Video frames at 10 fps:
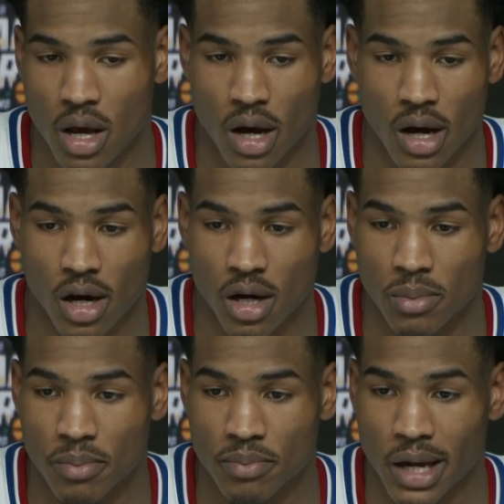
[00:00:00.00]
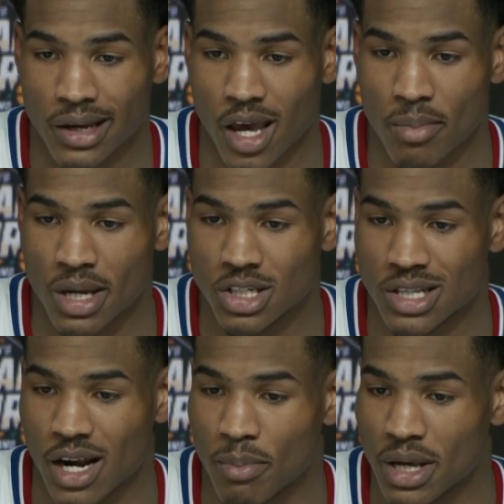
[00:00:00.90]
I came in just
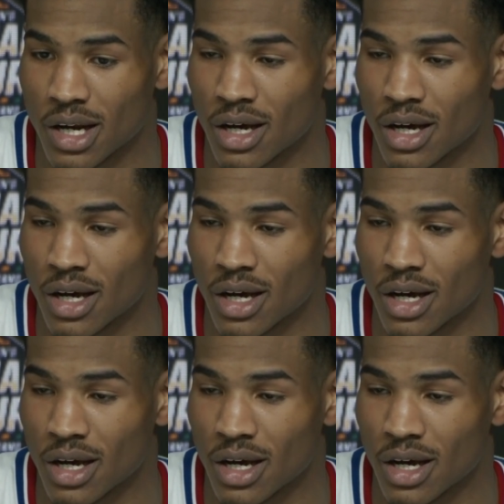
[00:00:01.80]
kind of being